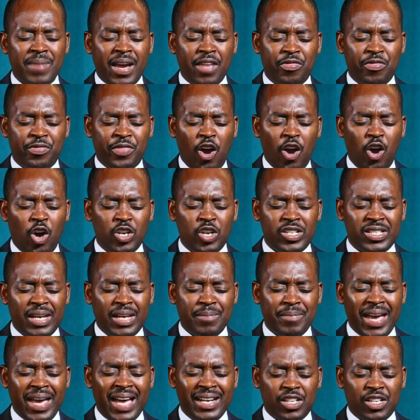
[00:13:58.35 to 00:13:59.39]
my thoughts
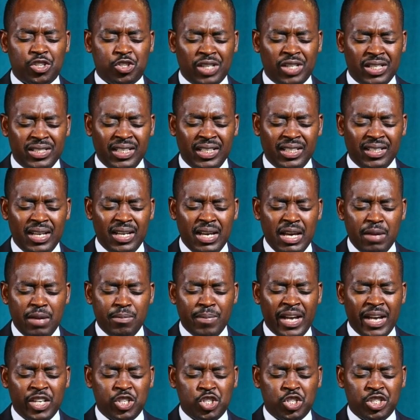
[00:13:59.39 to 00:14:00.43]
and my understanding,
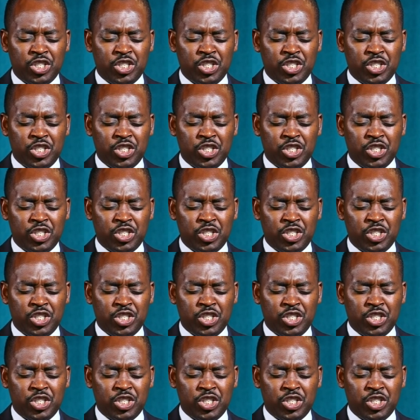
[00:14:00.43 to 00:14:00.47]
my